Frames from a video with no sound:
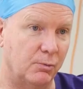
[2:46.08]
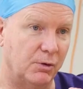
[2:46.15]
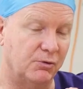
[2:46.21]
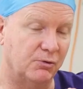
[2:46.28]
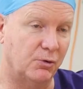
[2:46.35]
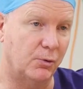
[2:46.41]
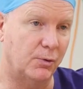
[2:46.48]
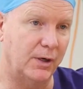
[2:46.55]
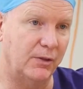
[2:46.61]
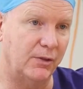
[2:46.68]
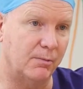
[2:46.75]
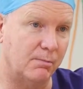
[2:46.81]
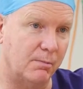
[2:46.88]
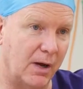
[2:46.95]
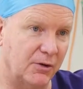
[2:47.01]
restoring
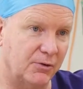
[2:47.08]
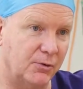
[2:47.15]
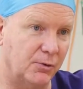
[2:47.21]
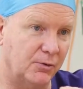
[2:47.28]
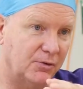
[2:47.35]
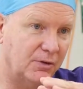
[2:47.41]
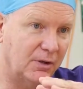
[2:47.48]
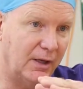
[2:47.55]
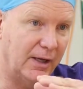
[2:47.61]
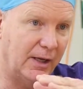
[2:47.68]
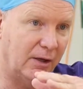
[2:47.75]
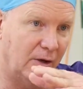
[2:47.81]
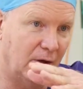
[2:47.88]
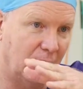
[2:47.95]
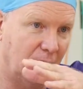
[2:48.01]
the muscle sling